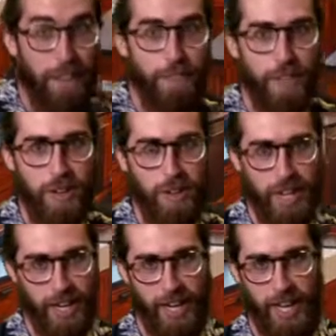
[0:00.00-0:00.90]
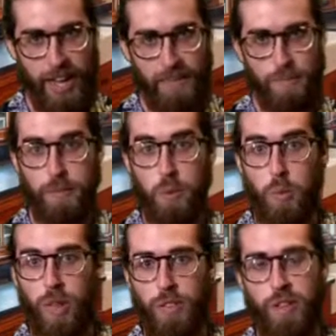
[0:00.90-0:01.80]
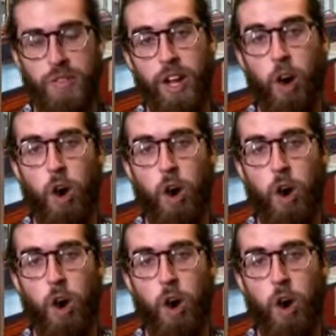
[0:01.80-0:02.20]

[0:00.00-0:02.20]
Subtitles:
feel like I have from the one thing they all